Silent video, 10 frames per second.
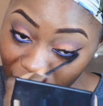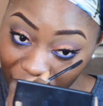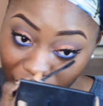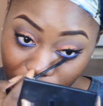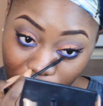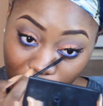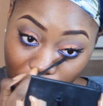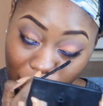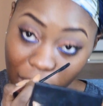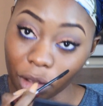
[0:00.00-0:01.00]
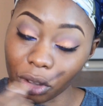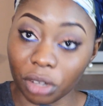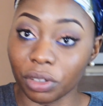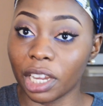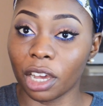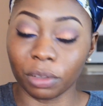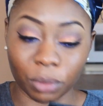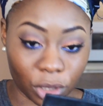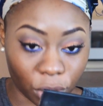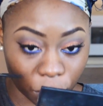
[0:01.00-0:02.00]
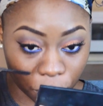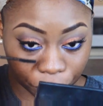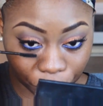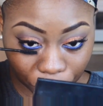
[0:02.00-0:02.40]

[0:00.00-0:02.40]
that and how God really helped me to